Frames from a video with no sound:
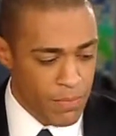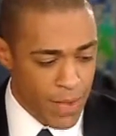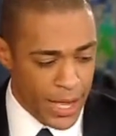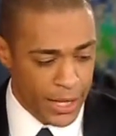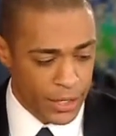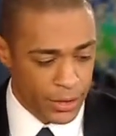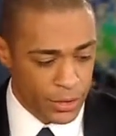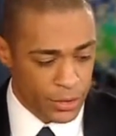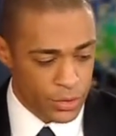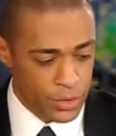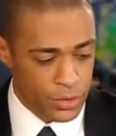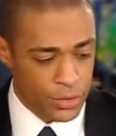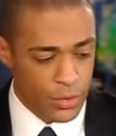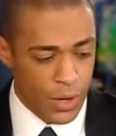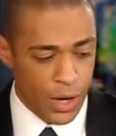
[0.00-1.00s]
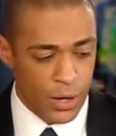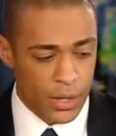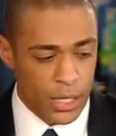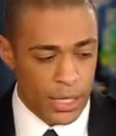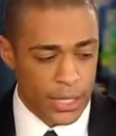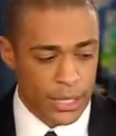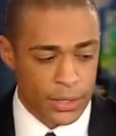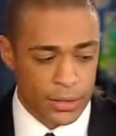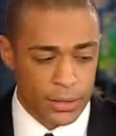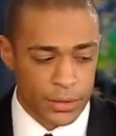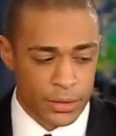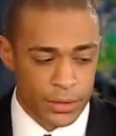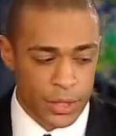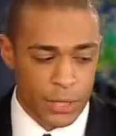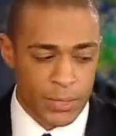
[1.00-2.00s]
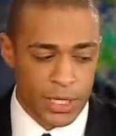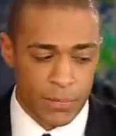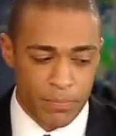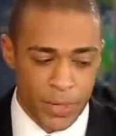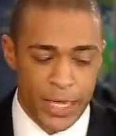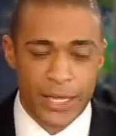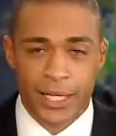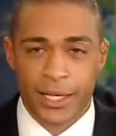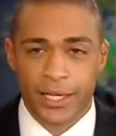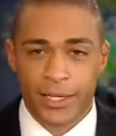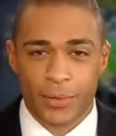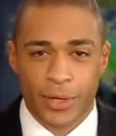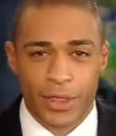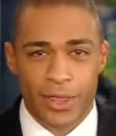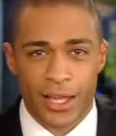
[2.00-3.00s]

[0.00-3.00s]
mayors who are going to be competing with